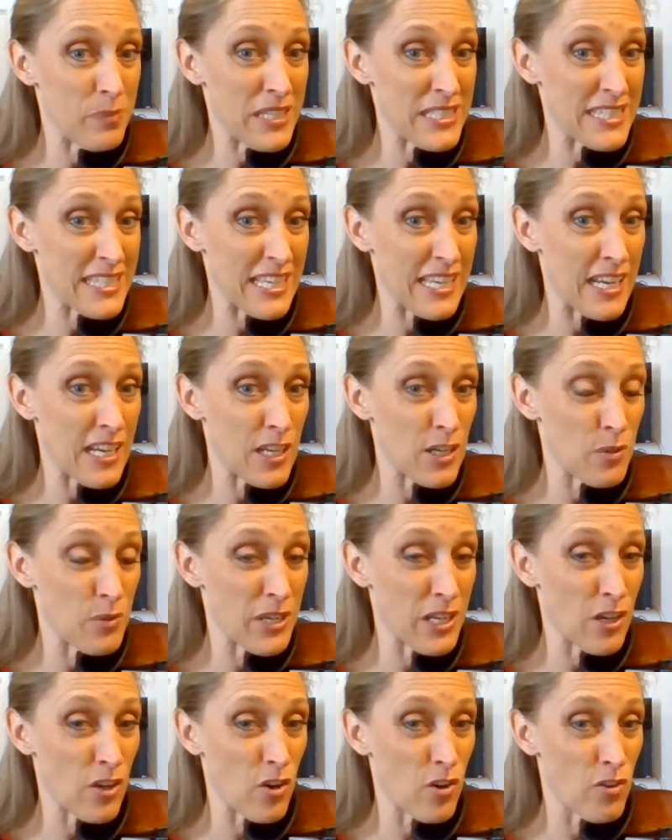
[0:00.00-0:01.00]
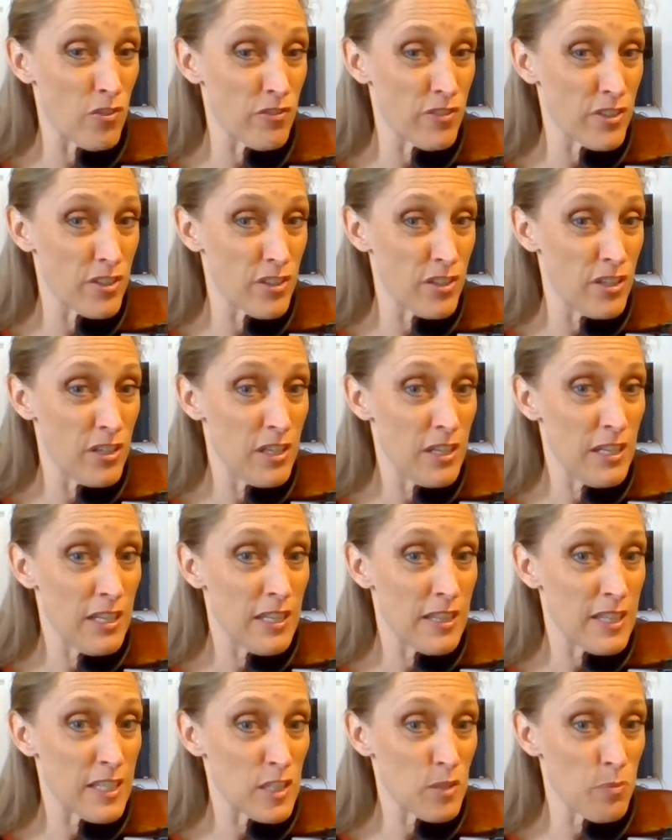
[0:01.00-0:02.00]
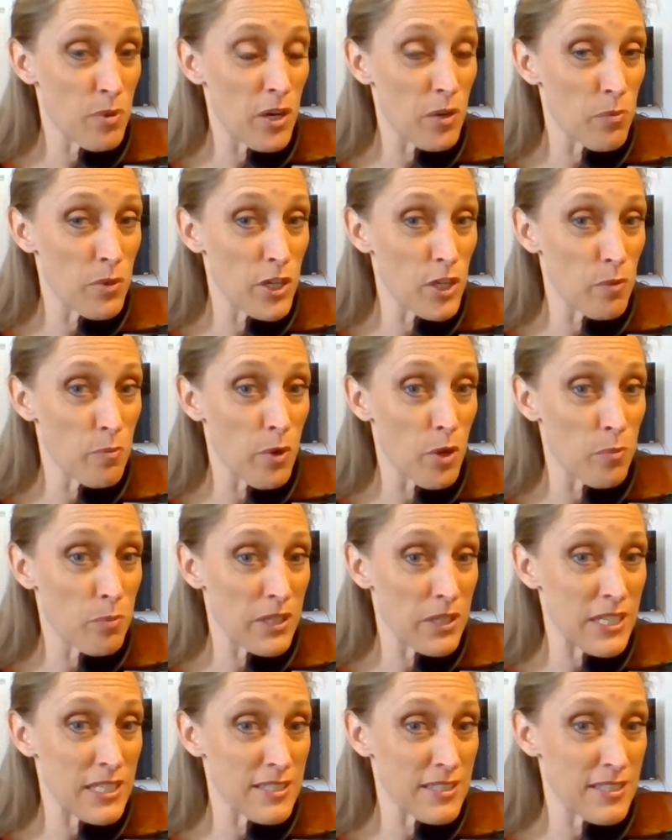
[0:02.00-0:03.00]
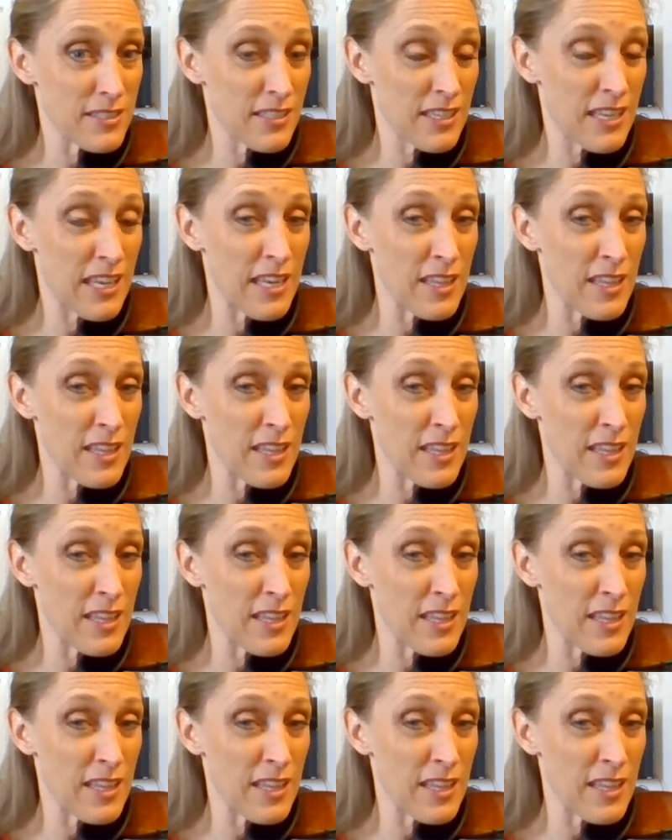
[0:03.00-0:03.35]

pizzicatoing over this part where your bow plays.